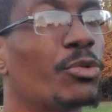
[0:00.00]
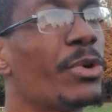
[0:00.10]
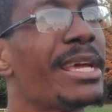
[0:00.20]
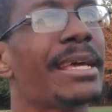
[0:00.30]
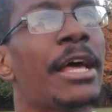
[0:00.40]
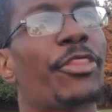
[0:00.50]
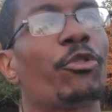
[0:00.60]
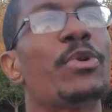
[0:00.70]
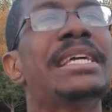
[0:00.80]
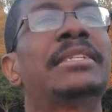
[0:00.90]
Three
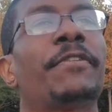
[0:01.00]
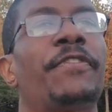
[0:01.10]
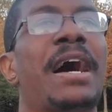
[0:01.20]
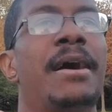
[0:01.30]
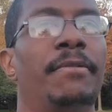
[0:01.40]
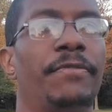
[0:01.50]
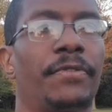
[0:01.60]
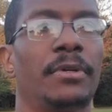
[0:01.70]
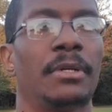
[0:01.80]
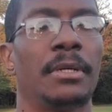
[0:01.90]
to five
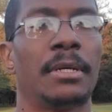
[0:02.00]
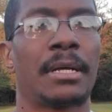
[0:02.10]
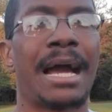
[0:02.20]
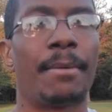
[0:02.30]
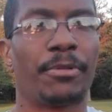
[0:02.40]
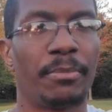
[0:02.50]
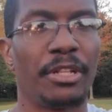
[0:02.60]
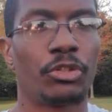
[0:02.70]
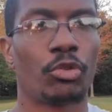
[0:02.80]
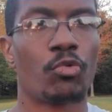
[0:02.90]

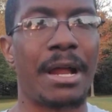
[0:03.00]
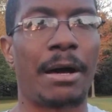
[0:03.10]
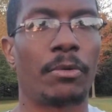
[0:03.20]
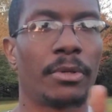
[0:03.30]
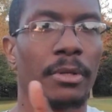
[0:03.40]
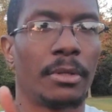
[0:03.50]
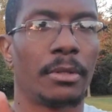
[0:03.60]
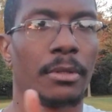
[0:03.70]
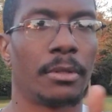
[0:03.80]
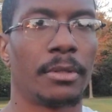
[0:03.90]
compliments throughout
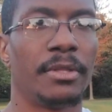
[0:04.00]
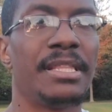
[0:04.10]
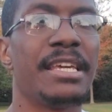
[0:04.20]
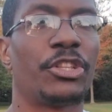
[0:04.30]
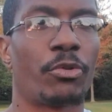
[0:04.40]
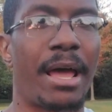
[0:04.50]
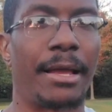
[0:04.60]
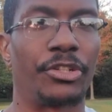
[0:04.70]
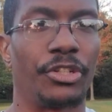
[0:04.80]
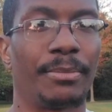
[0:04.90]
the
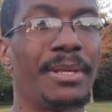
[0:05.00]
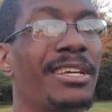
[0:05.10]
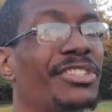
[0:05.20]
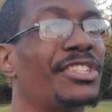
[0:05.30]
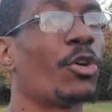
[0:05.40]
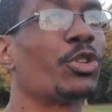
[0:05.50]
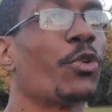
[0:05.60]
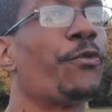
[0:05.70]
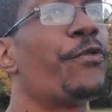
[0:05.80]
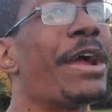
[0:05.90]
interaction, because it's also
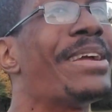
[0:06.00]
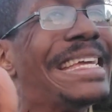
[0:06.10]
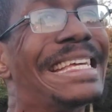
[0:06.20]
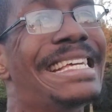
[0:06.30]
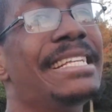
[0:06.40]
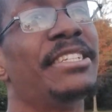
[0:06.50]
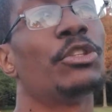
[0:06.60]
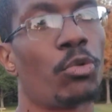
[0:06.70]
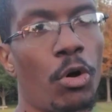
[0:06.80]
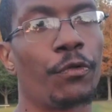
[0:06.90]
very easy
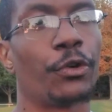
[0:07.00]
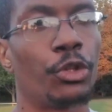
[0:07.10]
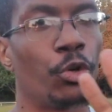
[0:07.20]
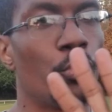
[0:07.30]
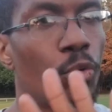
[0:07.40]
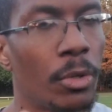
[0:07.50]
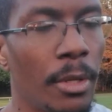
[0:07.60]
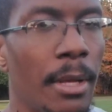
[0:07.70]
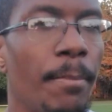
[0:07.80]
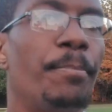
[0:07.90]
to overdo,
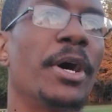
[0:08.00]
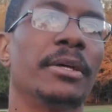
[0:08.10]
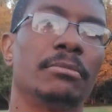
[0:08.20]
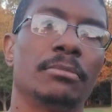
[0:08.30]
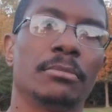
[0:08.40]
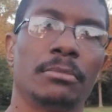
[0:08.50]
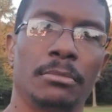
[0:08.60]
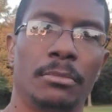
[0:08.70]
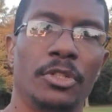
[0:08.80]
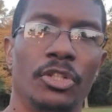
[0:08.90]
but
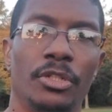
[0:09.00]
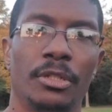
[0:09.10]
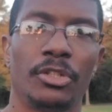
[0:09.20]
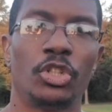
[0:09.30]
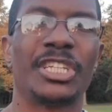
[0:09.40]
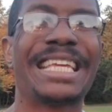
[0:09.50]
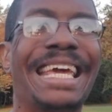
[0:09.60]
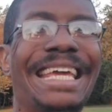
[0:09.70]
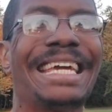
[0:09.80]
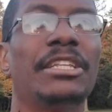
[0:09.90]
just
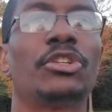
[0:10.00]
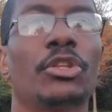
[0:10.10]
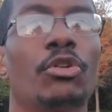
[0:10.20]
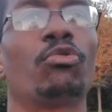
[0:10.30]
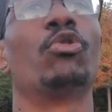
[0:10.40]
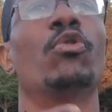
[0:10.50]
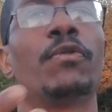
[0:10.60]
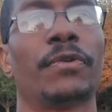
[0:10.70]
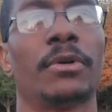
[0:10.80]
getting into the groove,